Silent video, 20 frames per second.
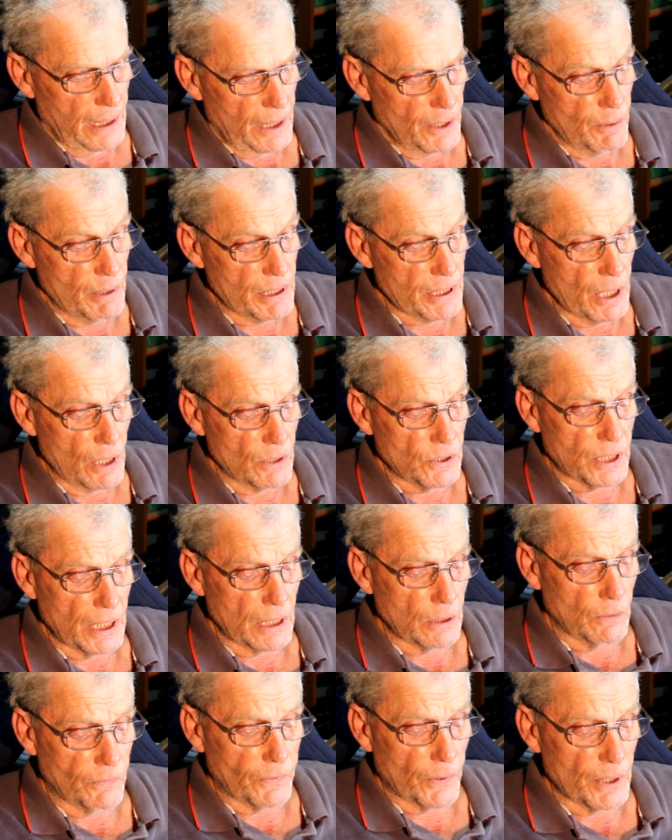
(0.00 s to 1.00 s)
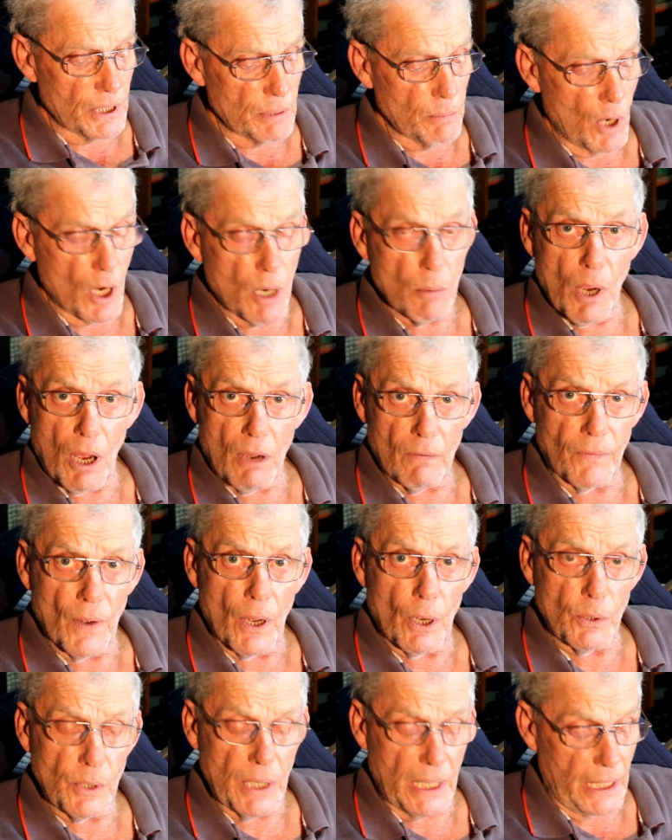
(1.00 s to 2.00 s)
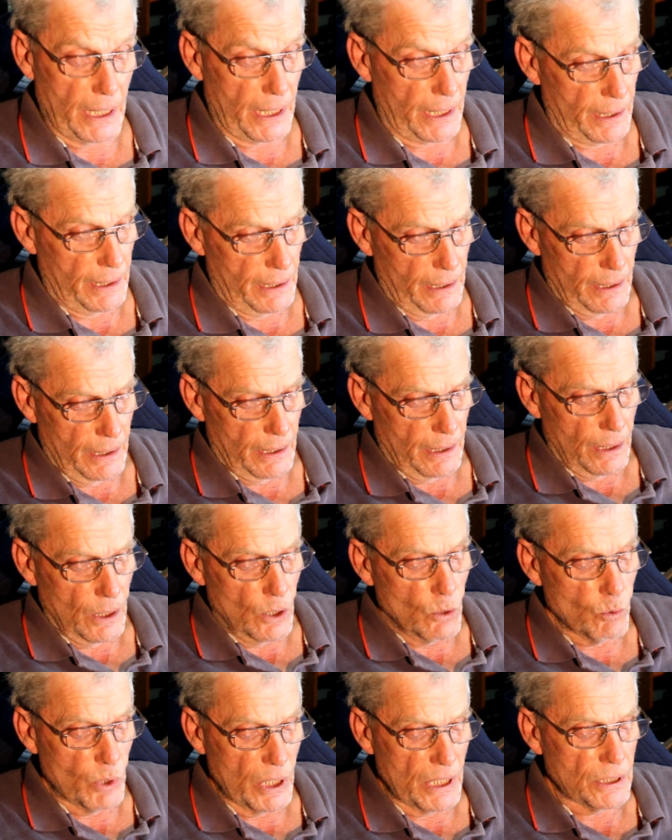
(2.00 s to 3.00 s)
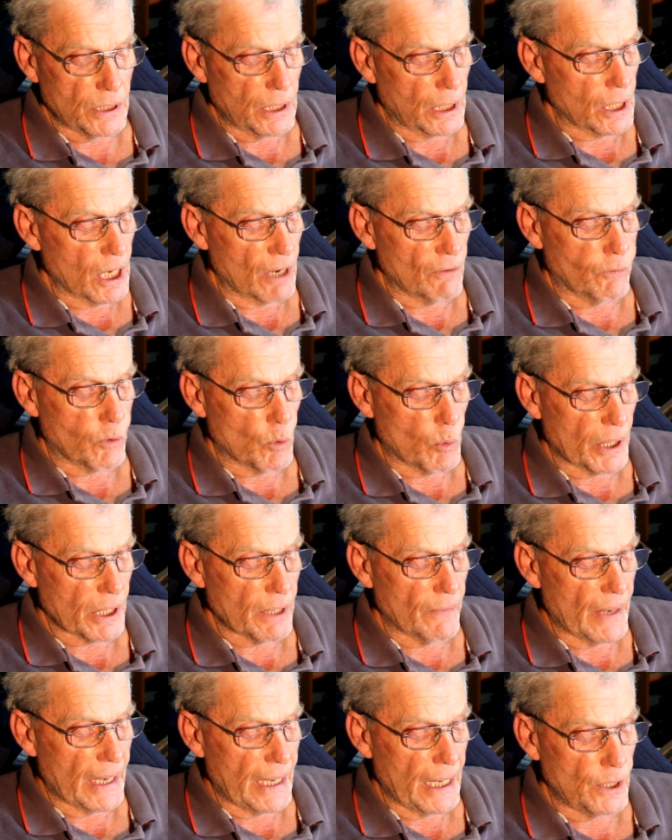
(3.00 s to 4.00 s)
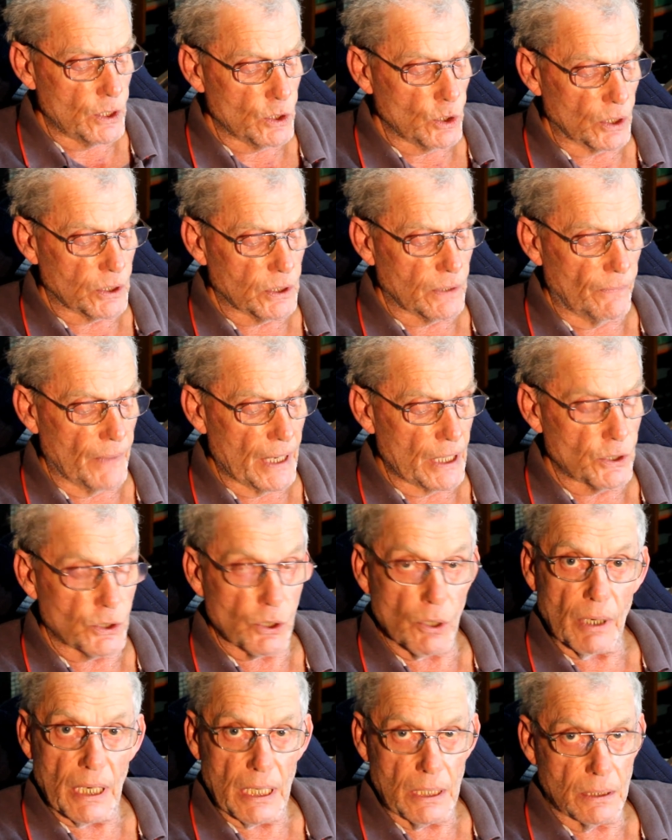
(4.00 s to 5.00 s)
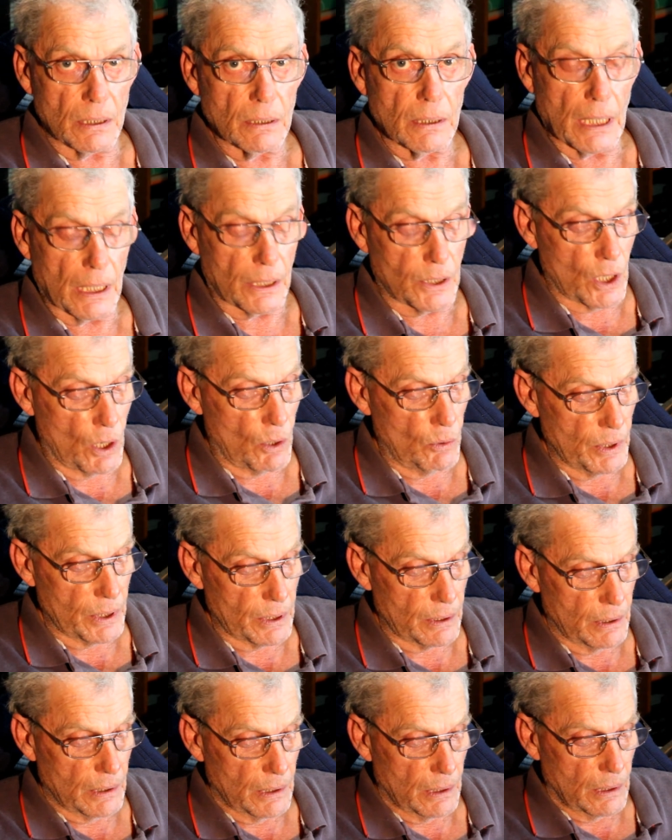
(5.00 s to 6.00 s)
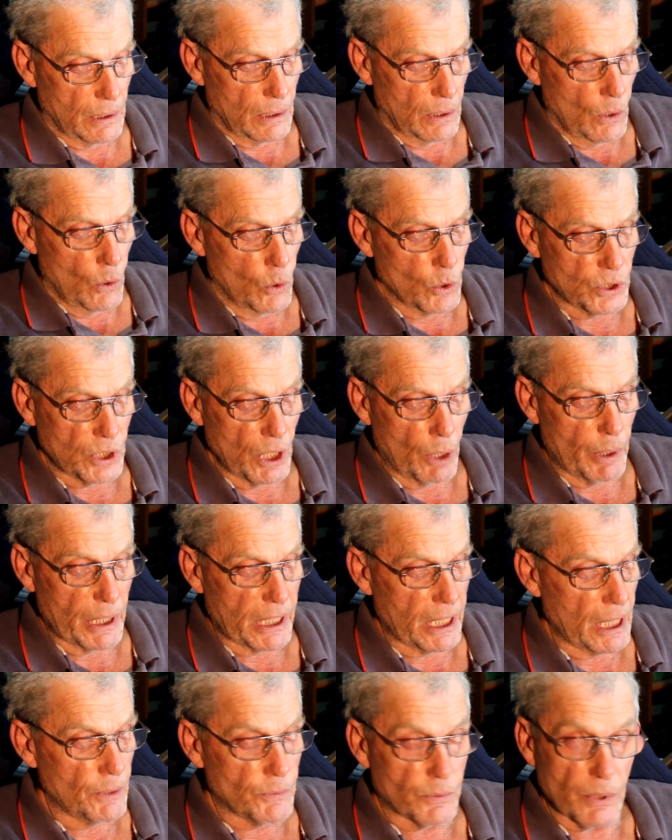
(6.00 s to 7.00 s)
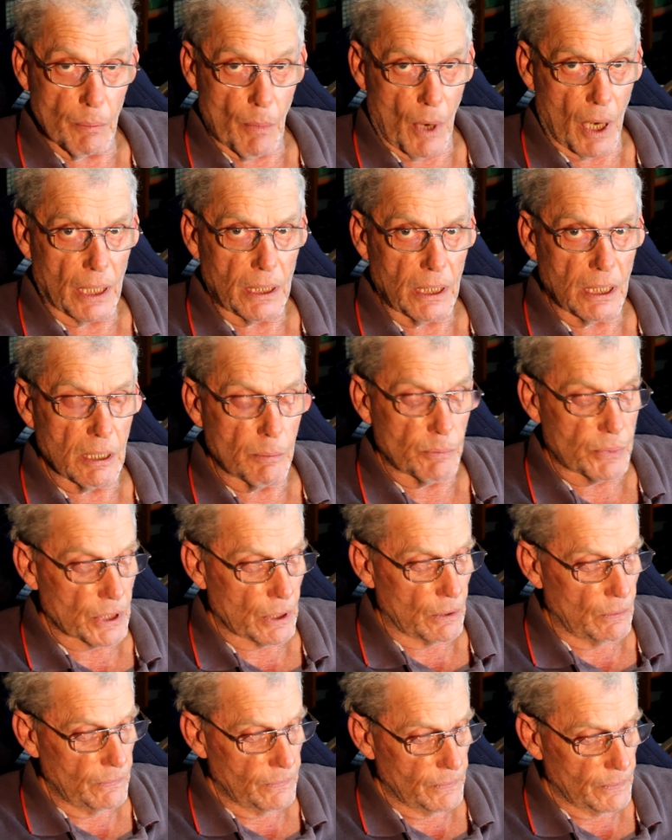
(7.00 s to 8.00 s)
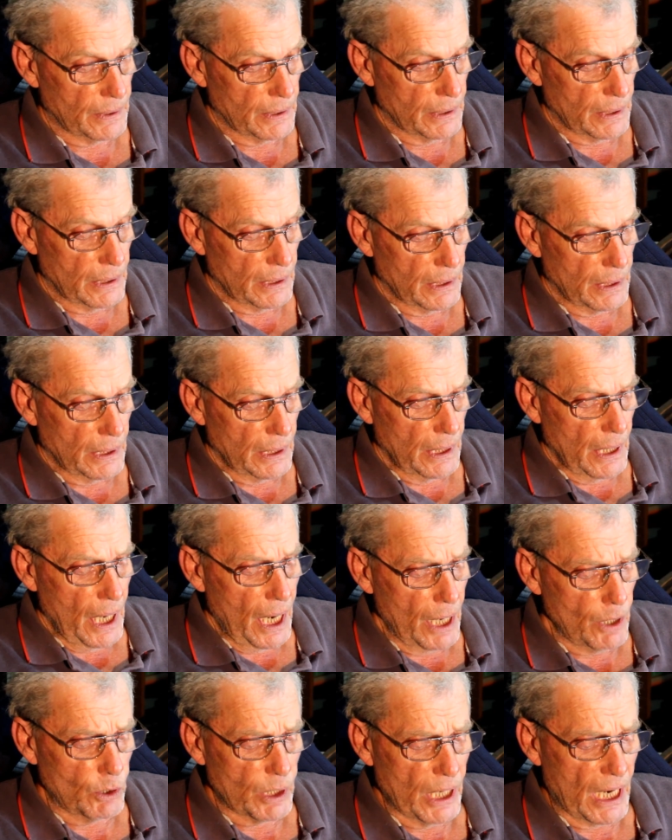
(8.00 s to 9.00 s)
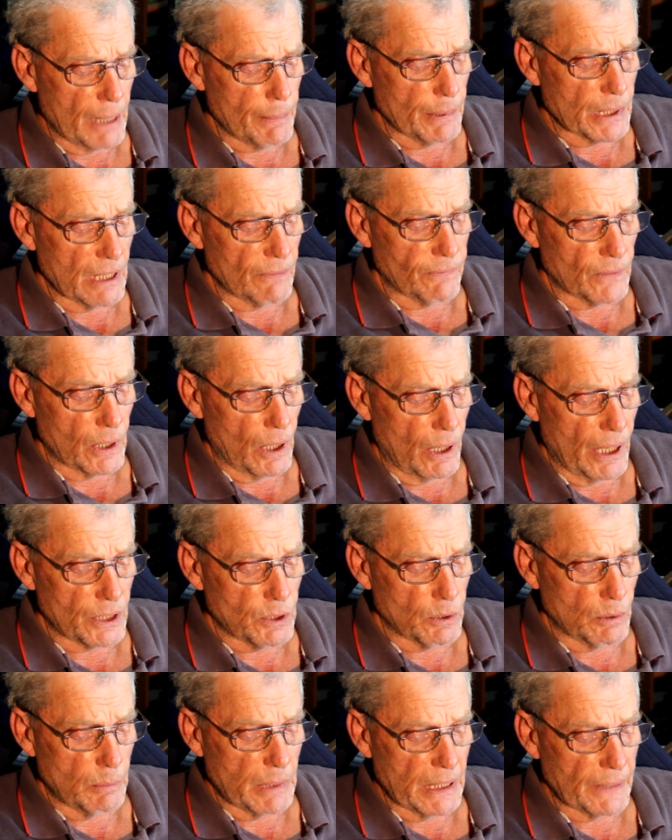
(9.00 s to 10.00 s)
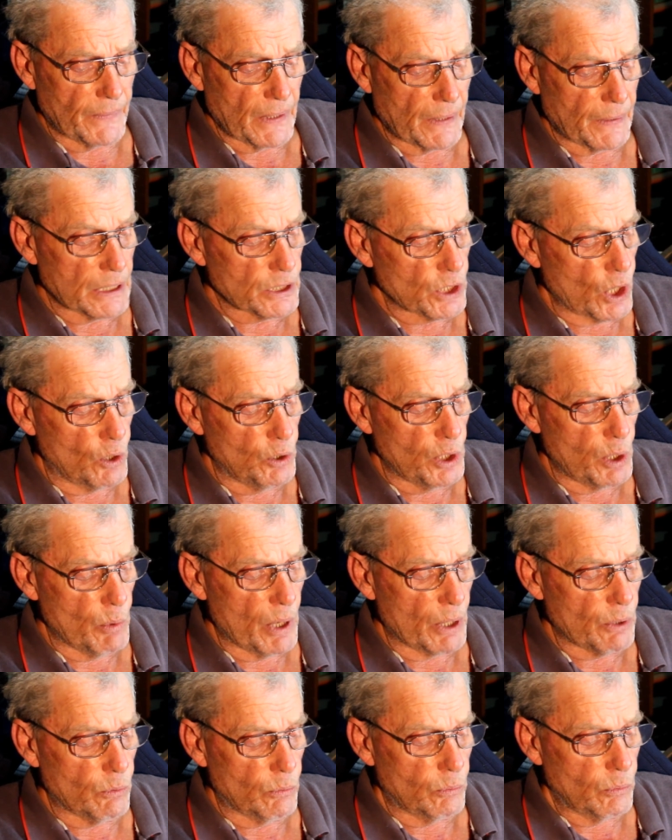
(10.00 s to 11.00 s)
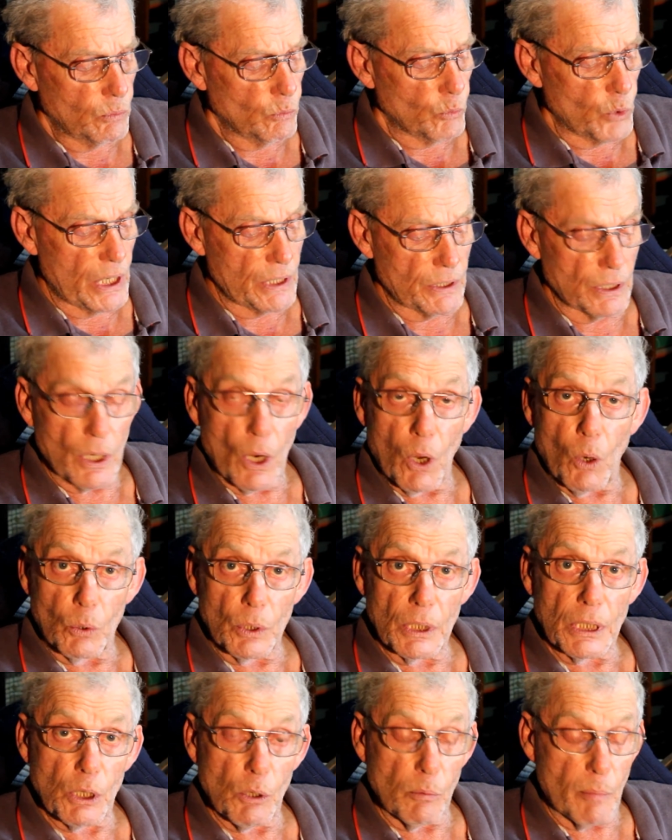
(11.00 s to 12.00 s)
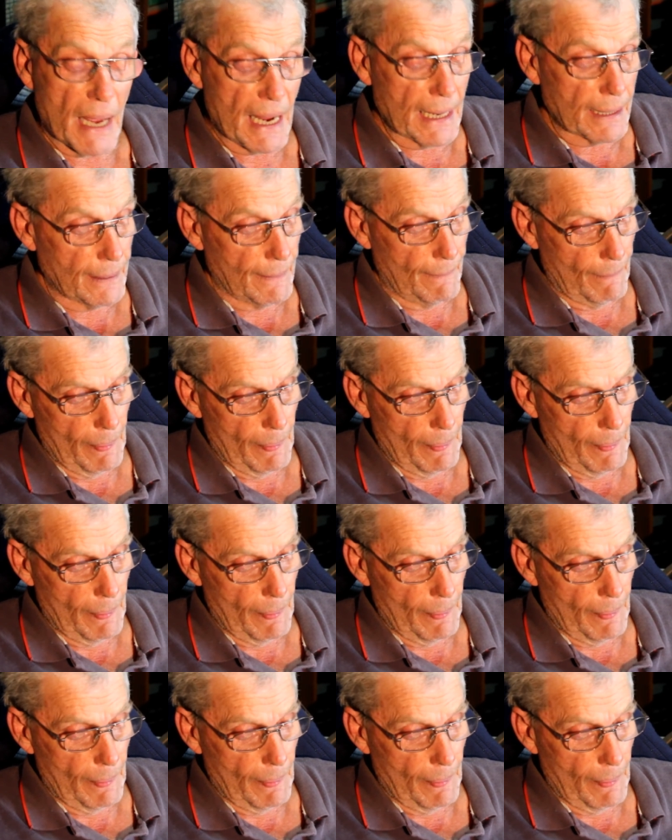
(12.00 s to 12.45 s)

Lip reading: There is no signal for his mobile phone here, reason enough for one of age not to venture into the unknown, or so he keeps reminding himself. Are you game enough, Clyde, to admit there's only one reason holding you back?